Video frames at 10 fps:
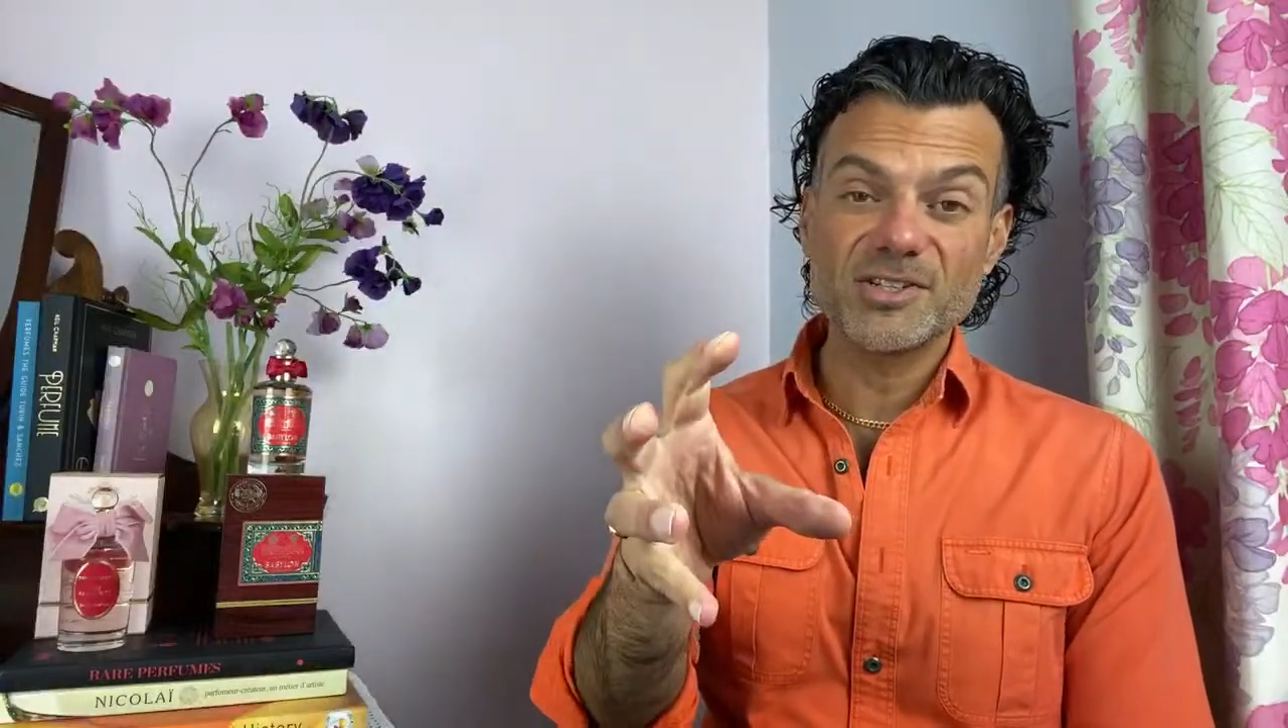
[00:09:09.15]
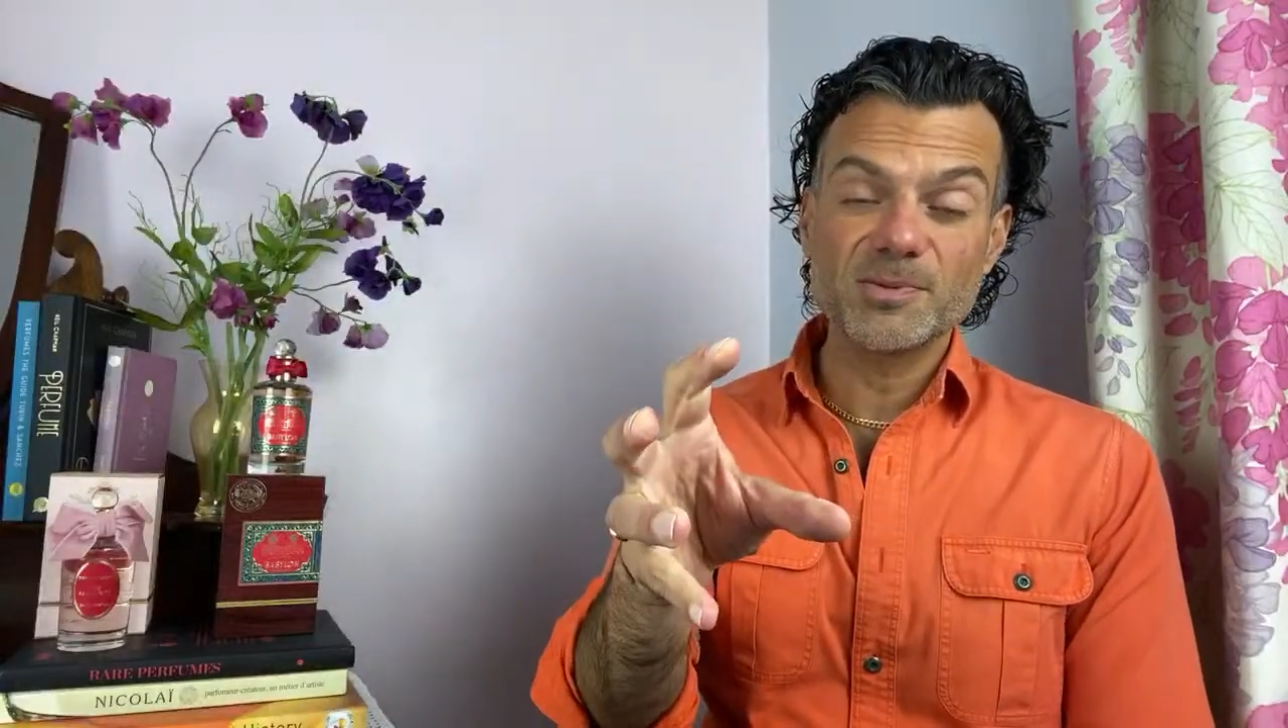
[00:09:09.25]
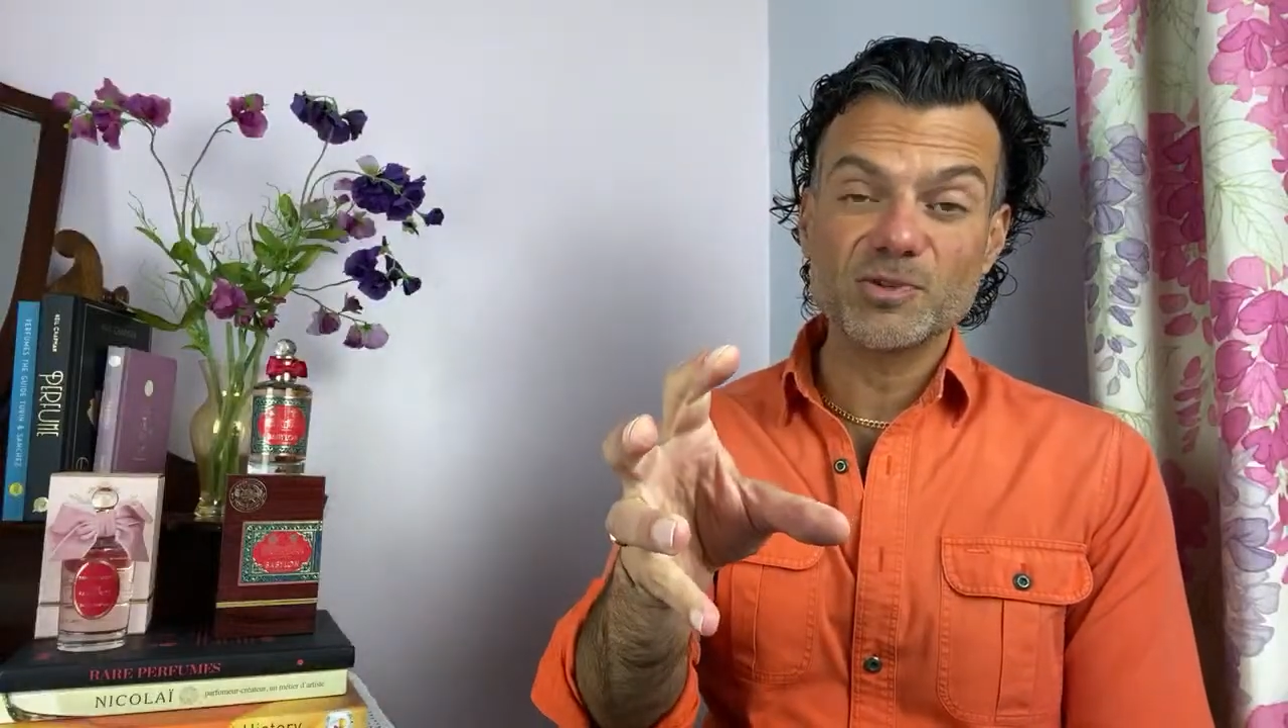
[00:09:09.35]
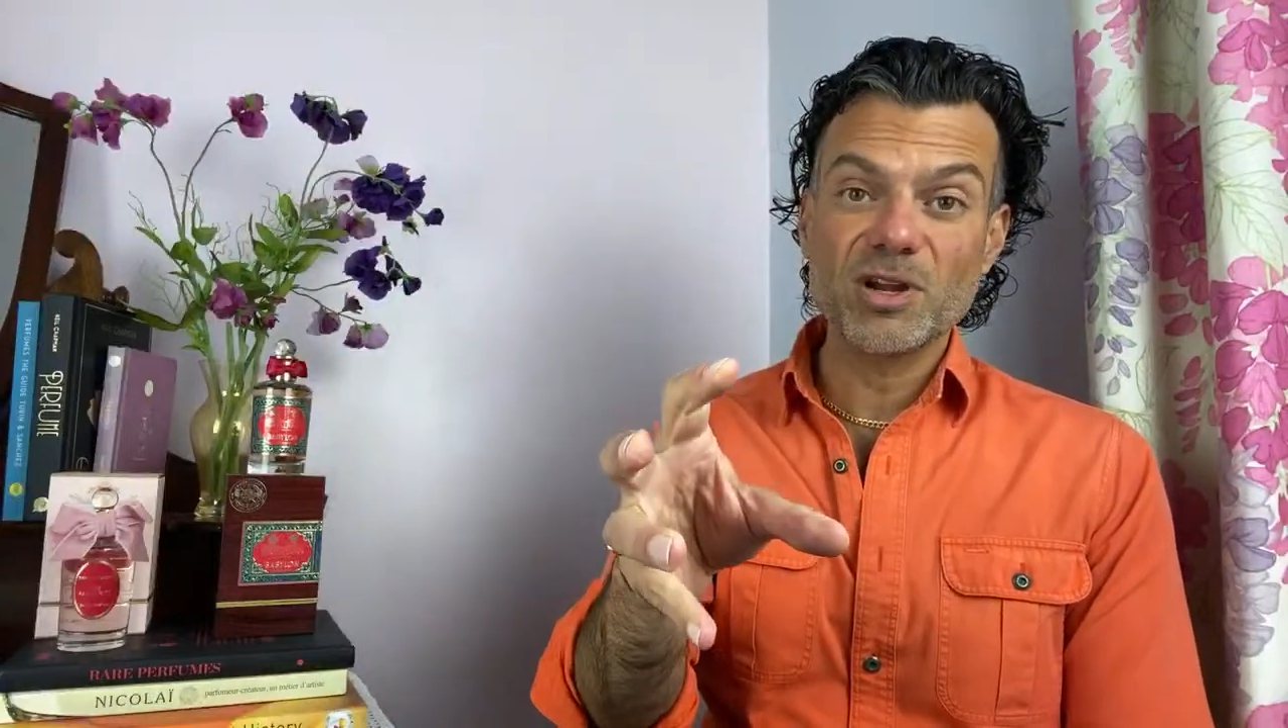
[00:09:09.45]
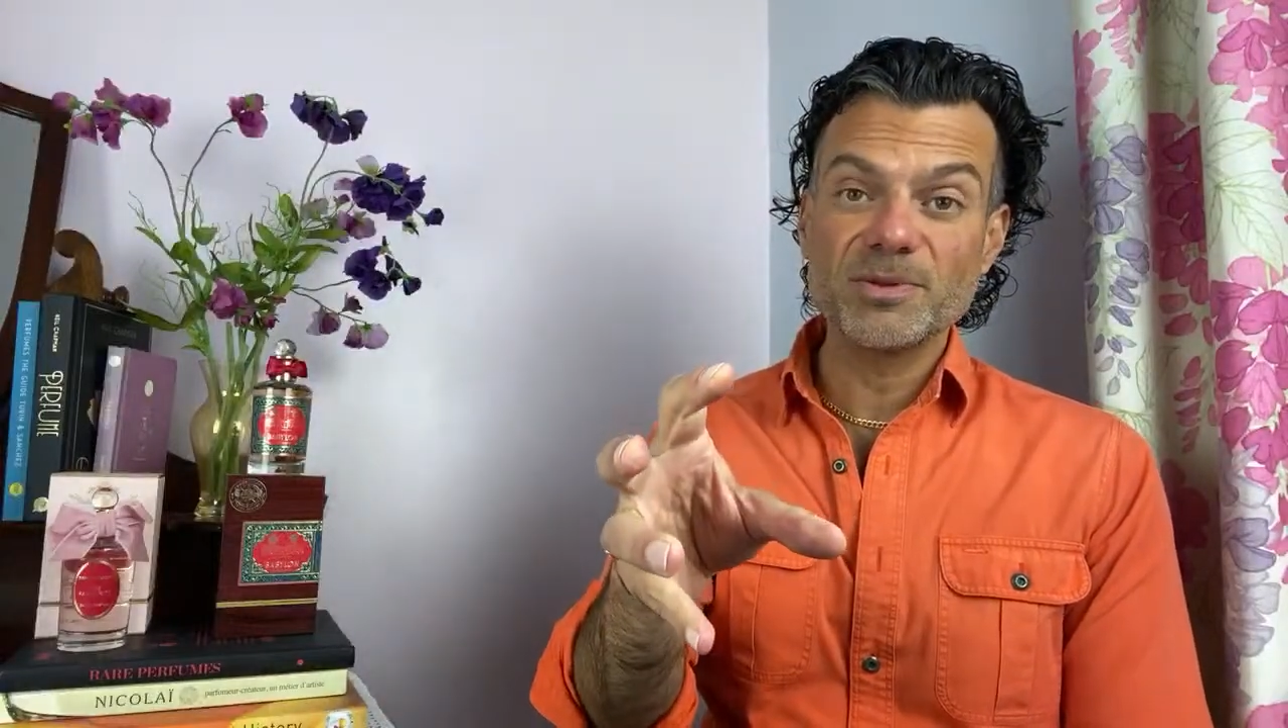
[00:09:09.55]

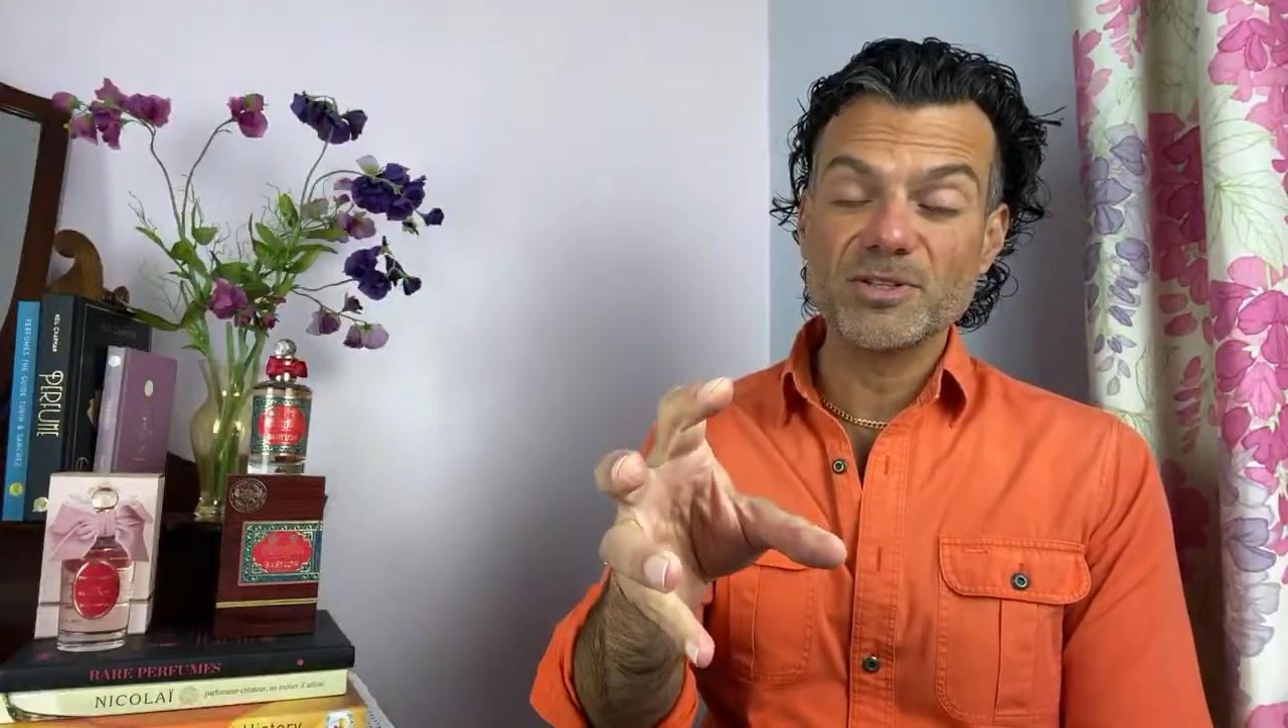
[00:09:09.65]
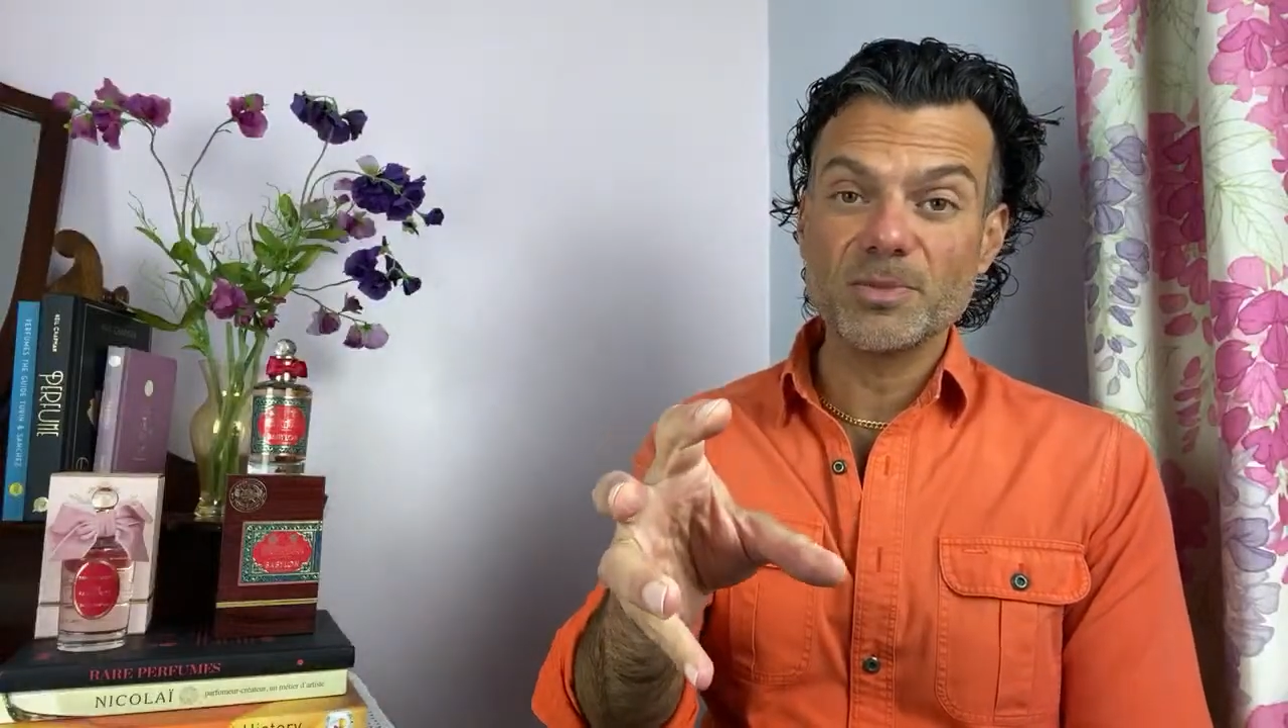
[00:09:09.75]
subscribing to